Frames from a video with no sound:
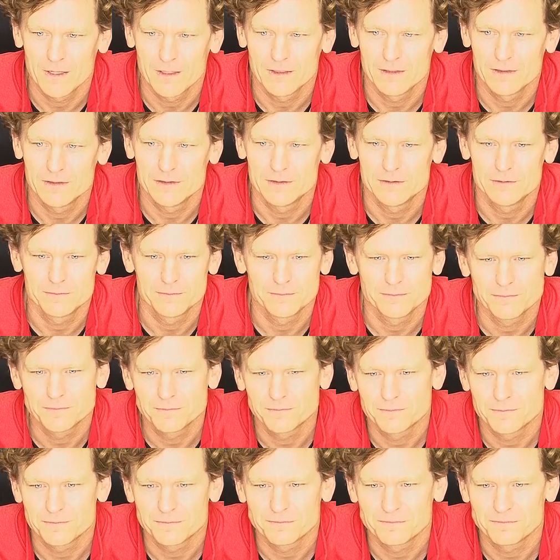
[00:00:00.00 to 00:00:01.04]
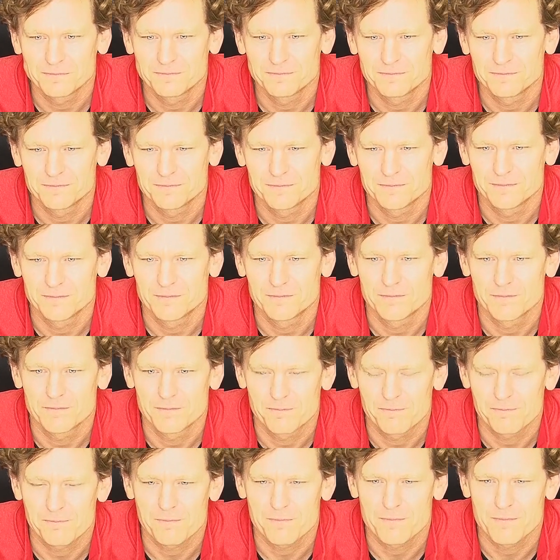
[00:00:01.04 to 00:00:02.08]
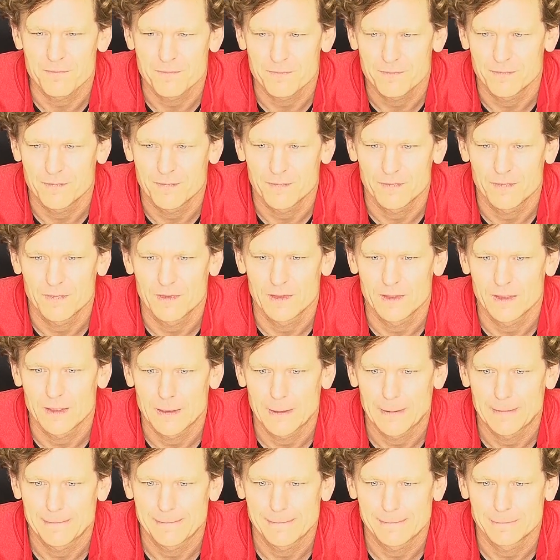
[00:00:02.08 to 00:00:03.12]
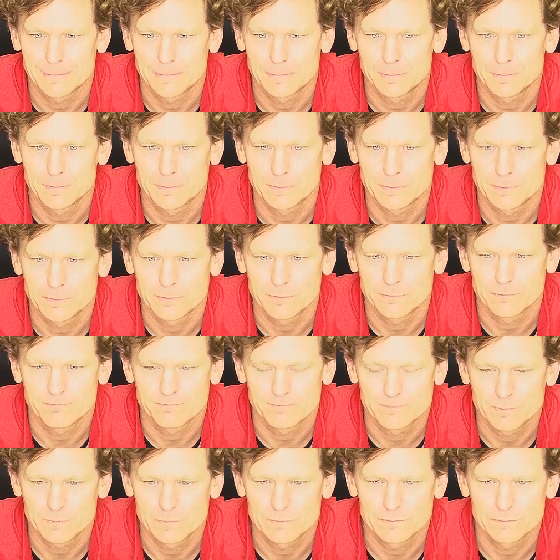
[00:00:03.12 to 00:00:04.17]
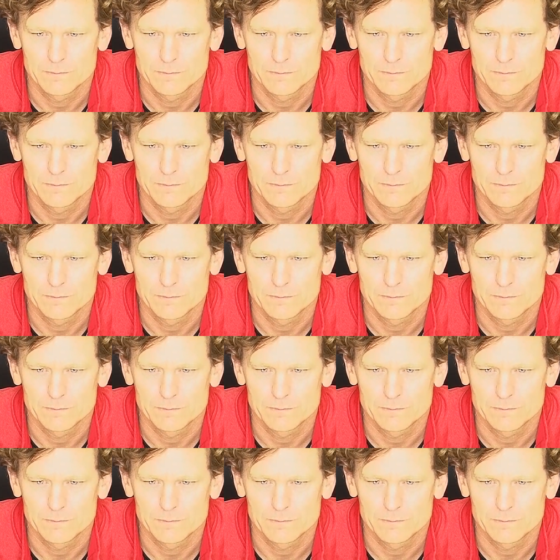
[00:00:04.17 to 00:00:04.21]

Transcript: You go off that a little bit with Easy. Were there discussions you had about him with the Big twelve?